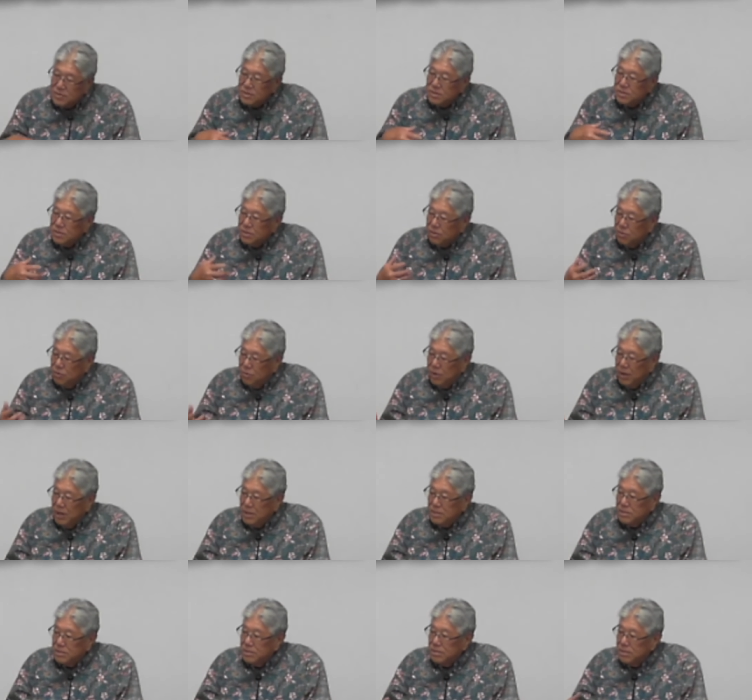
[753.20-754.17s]
us the
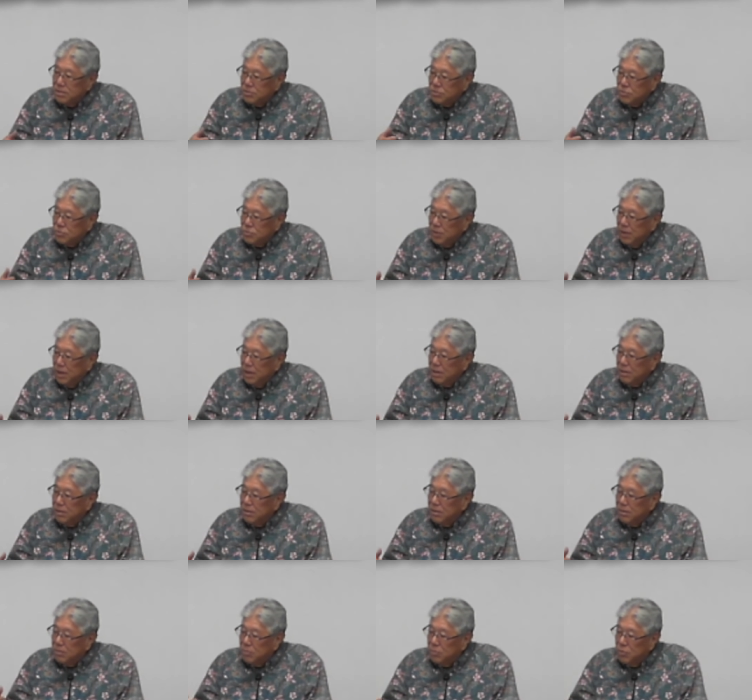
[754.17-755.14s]
grace and the strength
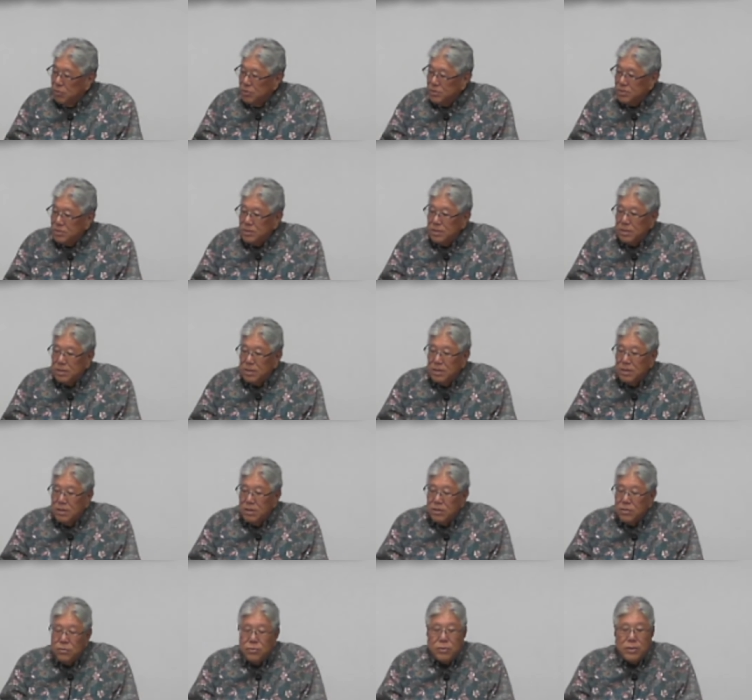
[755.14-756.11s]
and the mercy
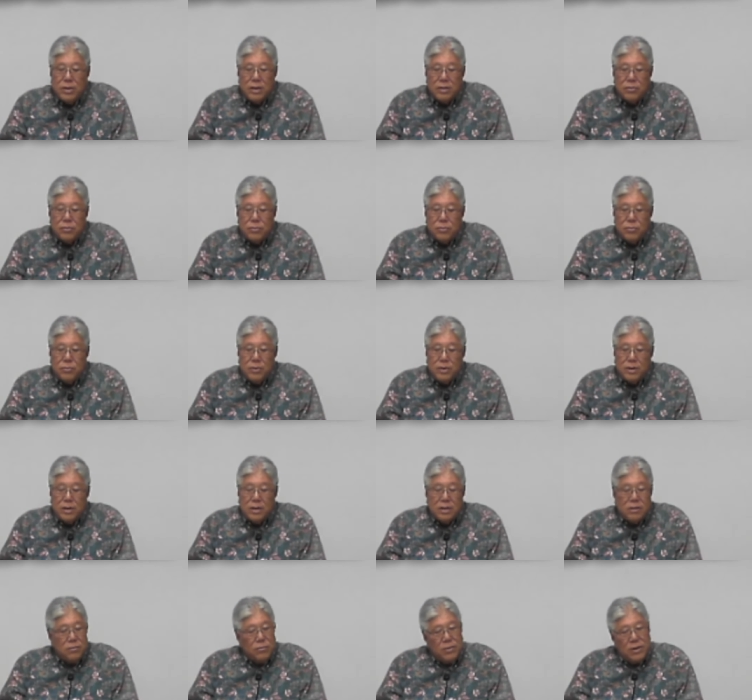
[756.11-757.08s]
to get through it.
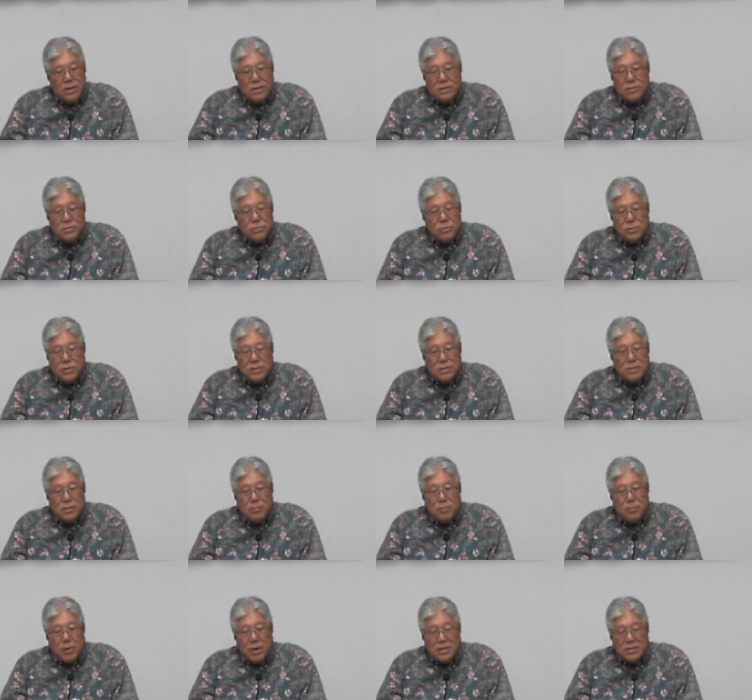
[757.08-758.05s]
Otherwise, you know, it's
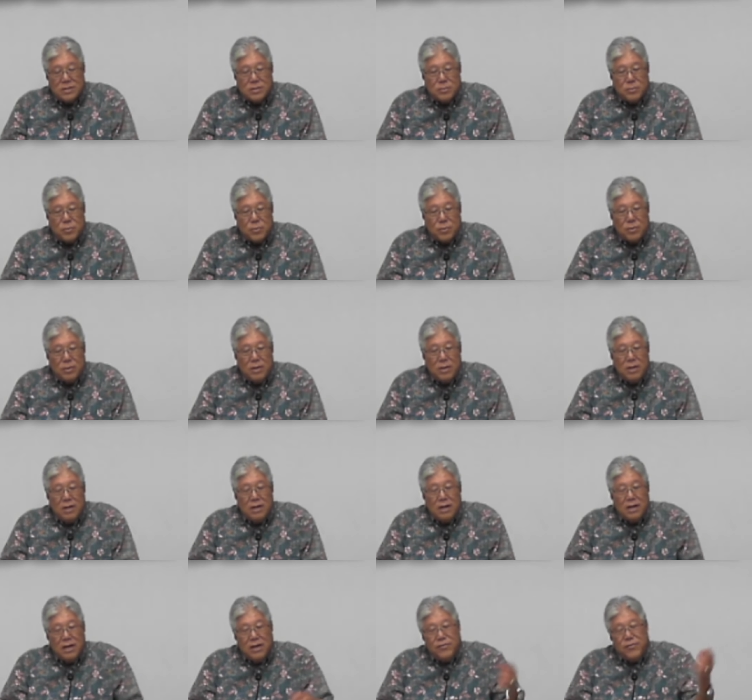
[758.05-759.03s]
impossible.
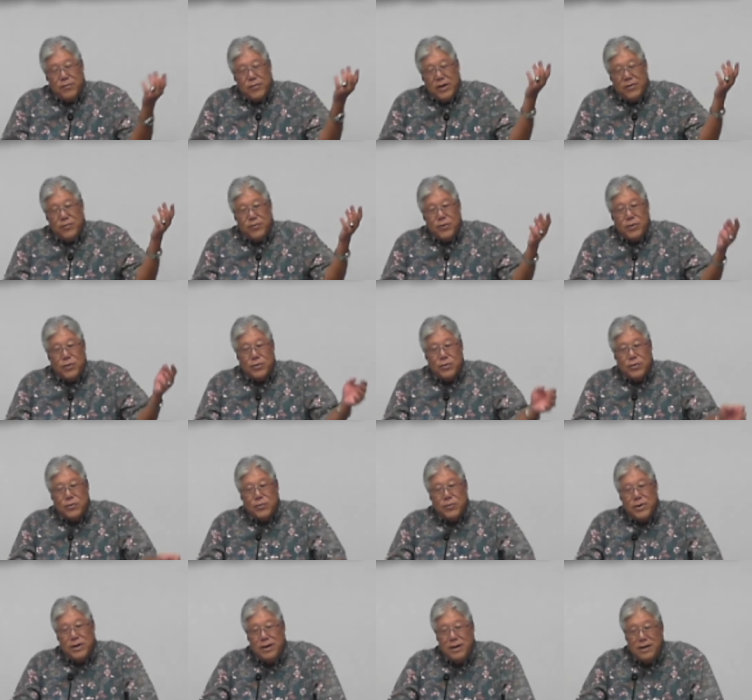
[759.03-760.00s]
If, if we could
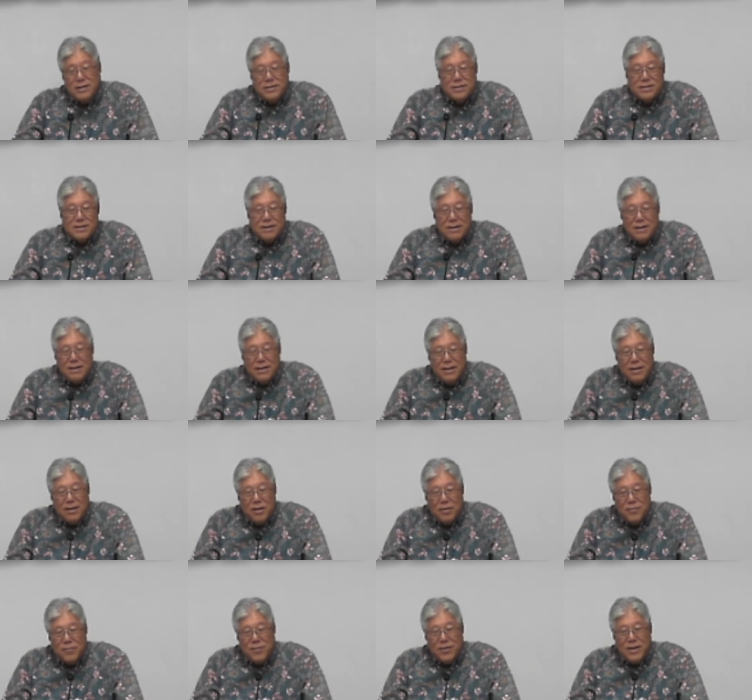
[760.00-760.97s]
do it in, his, uh, in
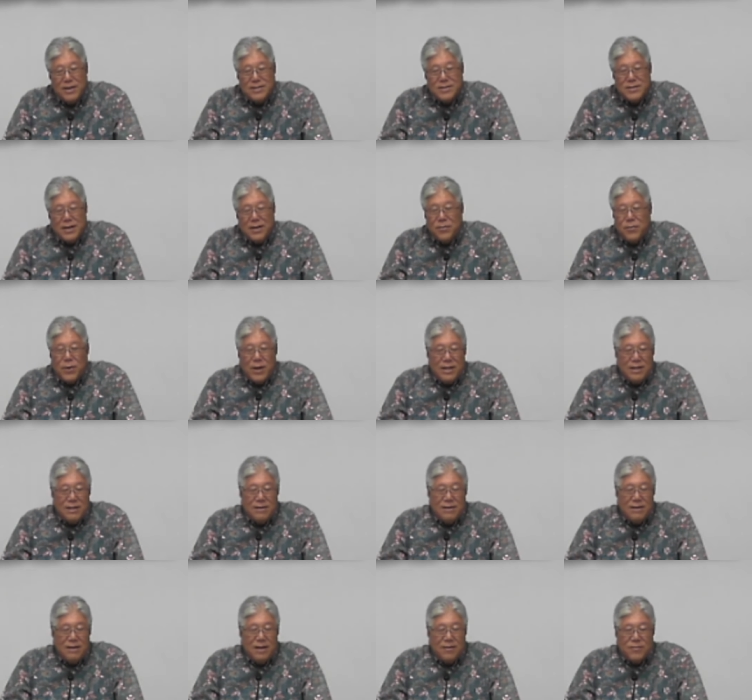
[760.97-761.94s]
our flesh, hey, why
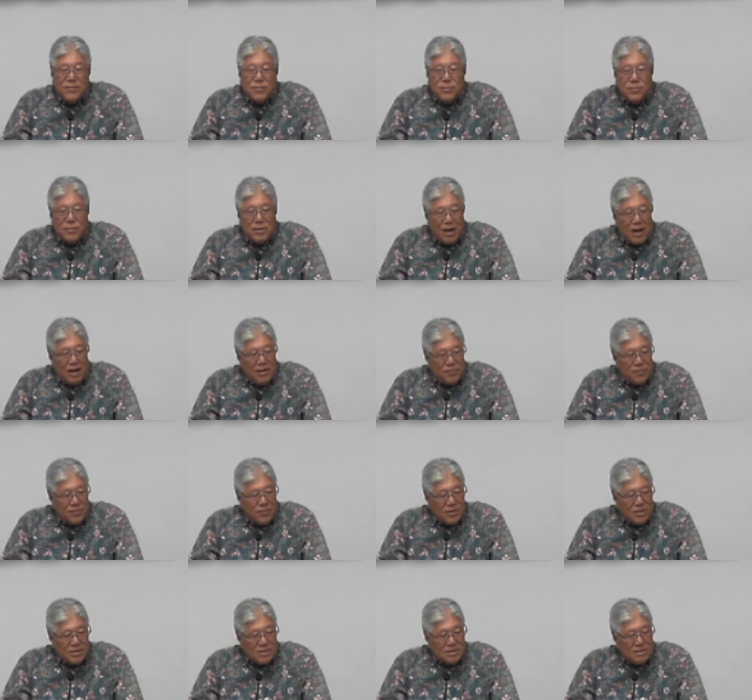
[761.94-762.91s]
did he have to die
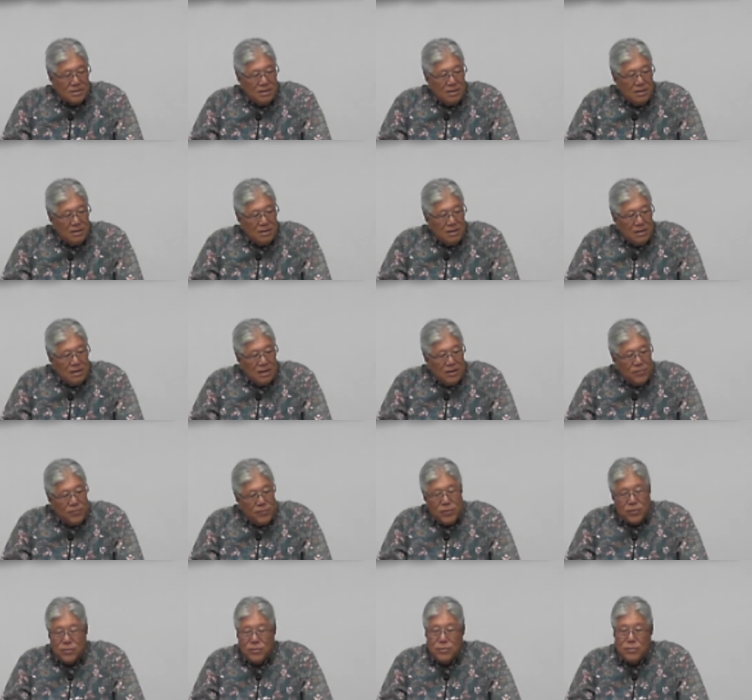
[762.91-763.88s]
for us? If
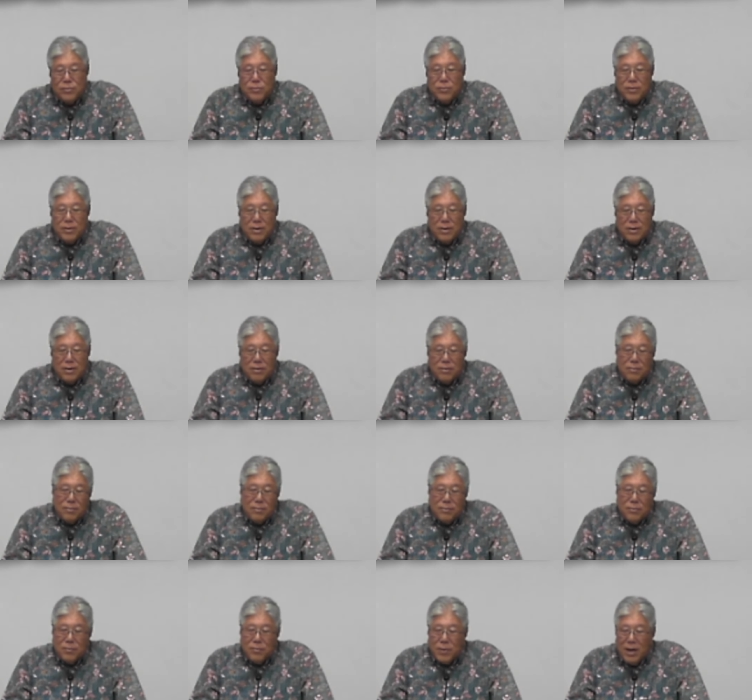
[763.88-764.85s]
we could do it on our
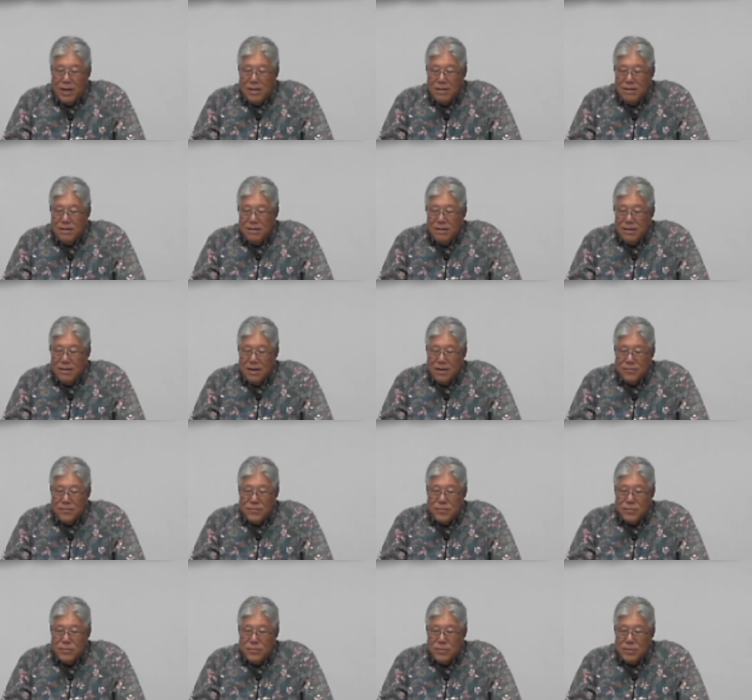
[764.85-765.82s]
own, why did he
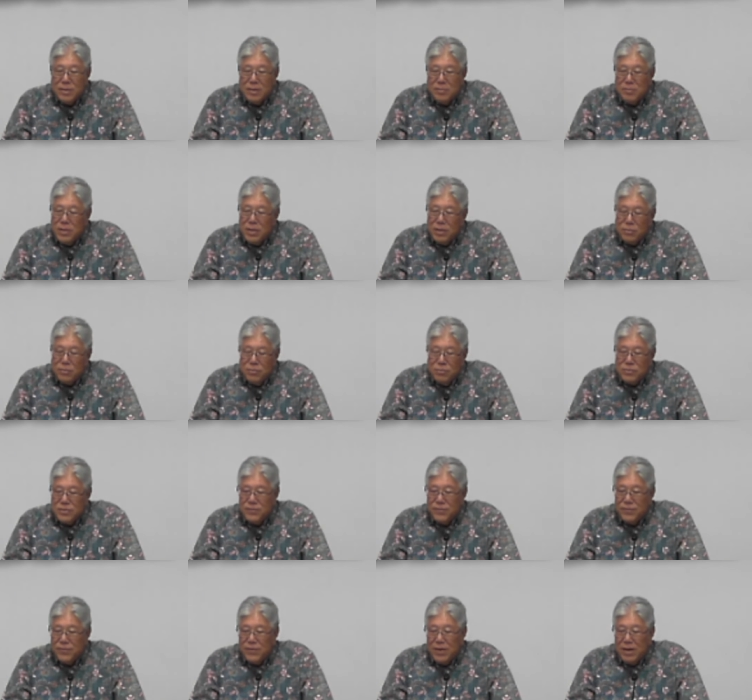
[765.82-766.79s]
have to uh, be
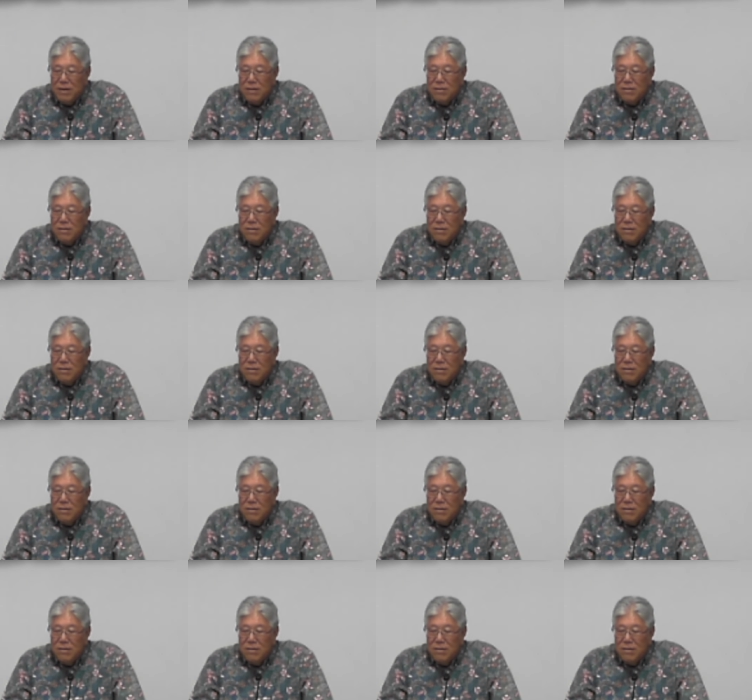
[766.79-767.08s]
crucified?